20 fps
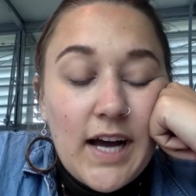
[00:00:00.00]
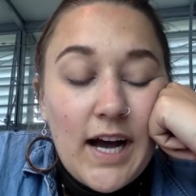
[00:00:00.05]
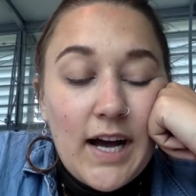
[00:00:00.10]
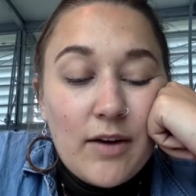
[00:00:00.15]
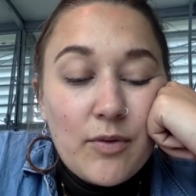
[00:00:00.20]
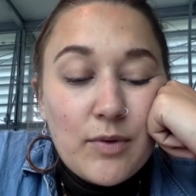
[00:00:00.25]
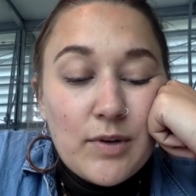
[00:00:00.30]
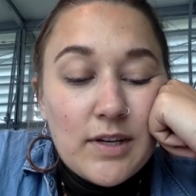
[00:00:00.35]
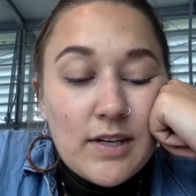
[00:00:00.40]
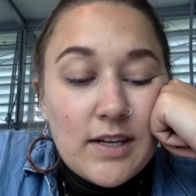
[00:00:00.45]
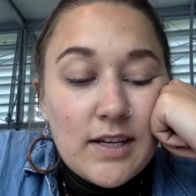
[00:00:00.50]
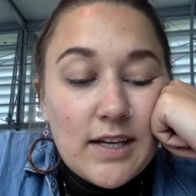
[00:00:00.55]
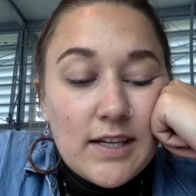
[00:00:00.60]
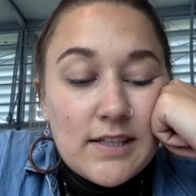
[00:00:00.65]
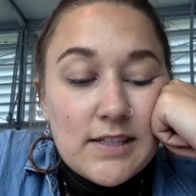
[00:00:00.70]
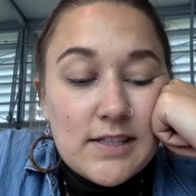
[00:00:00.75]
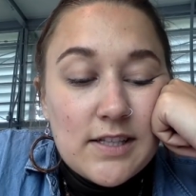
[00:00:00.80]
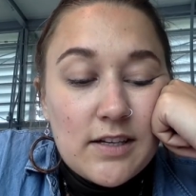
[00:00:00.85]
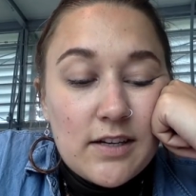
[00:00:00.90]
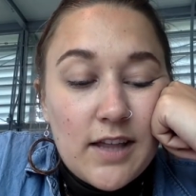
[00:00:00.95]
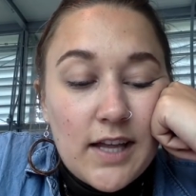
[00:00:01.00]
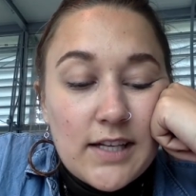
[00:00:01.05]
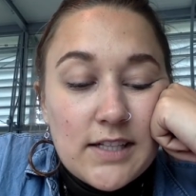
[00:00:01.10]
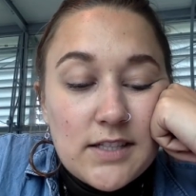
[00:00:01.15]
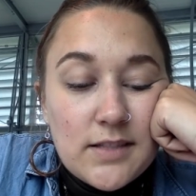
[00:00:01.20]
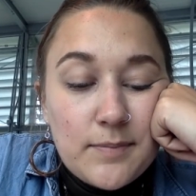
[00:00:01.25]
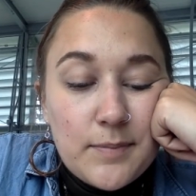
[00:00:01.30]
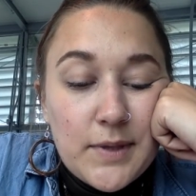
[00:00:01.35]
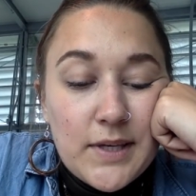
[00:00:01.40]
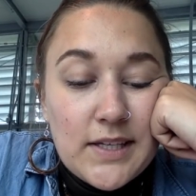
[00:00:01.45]
I would consider that
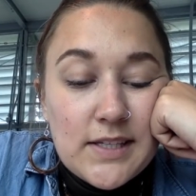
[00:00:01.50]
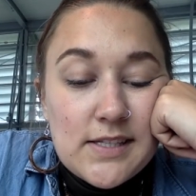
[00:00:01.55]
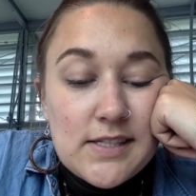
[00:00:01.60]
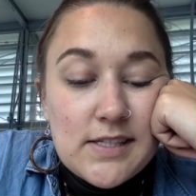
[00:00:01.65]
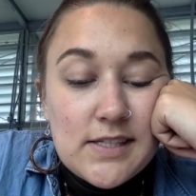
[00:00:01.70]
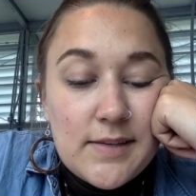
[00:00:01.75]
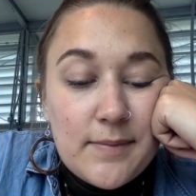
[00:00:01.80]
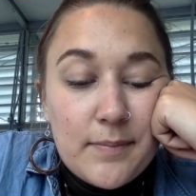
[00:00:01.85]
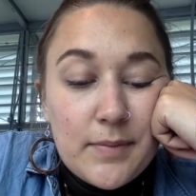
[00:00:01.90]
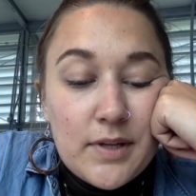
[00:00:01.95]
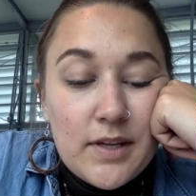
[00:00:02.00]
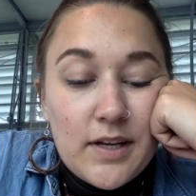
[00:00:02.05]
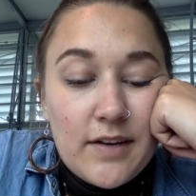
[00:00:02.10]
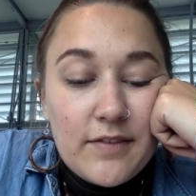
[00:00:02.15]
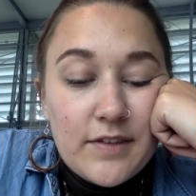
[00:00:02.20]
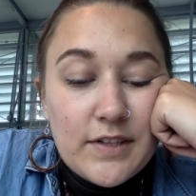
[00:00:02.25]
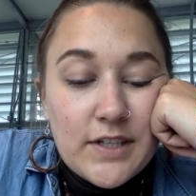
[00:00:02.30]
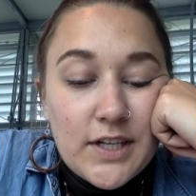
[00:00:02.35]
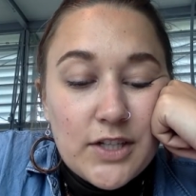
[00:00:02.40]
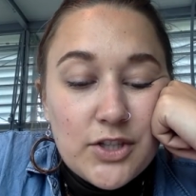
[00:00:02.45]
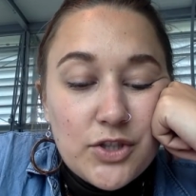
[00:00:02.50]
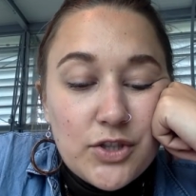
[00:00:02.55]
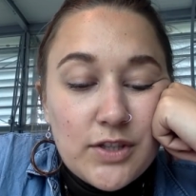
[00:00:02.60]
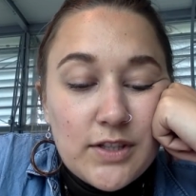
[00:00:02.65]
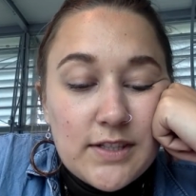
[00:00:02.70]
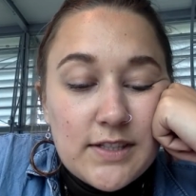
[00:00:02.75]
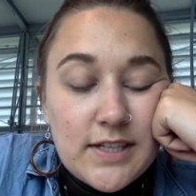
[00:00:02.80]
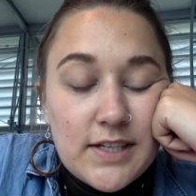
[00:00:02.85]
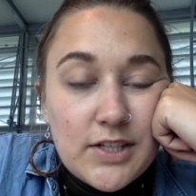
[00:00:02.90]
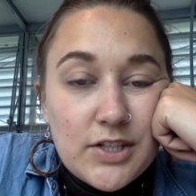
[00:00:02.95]
to be a symbol of
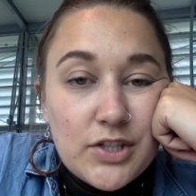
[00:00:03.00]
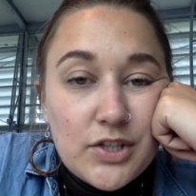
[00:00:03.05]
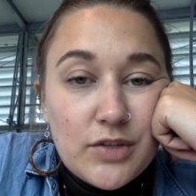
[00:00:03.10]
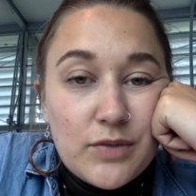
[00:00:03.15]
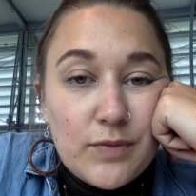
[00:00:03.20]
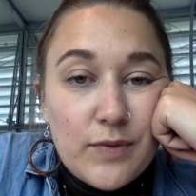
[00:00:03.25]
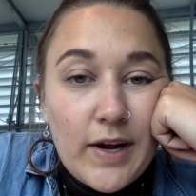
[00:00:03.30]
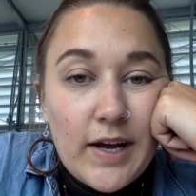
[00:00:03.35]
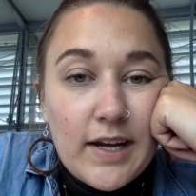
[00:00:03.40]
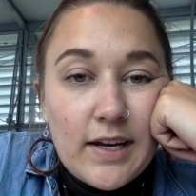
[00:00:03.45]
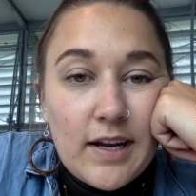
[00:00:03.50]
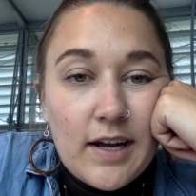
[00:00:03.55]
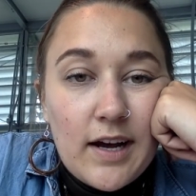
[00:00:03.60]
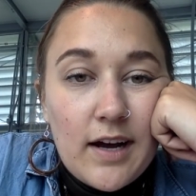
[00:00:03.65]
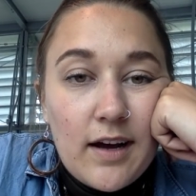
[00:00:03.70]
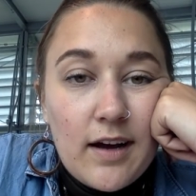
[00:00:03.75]
industrialization, right?